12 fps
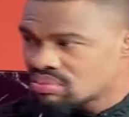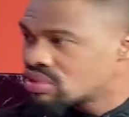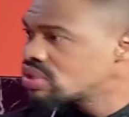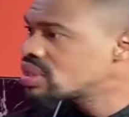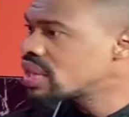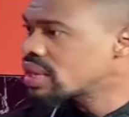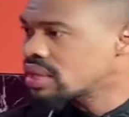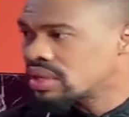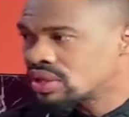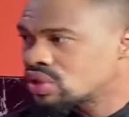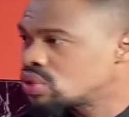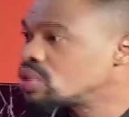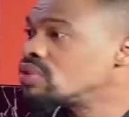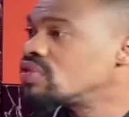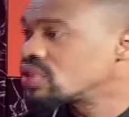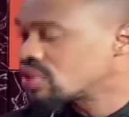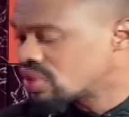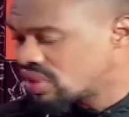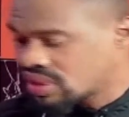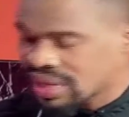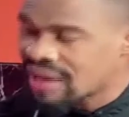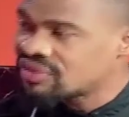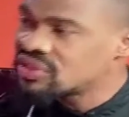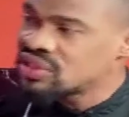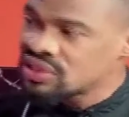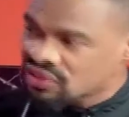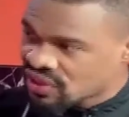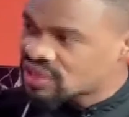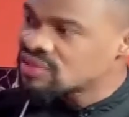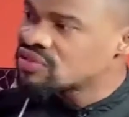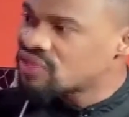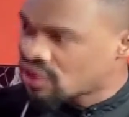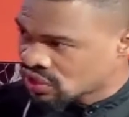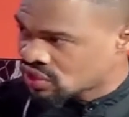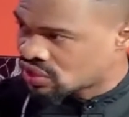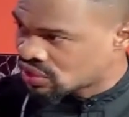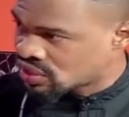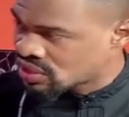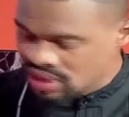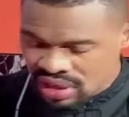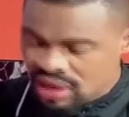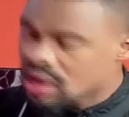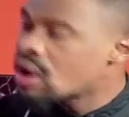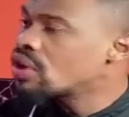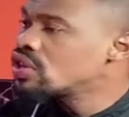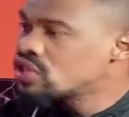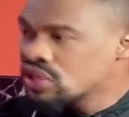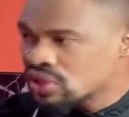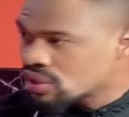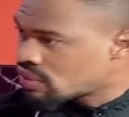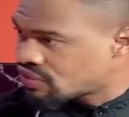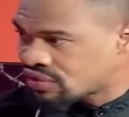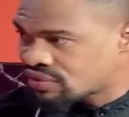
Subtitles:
monotechnics universities have different functions. Colleges of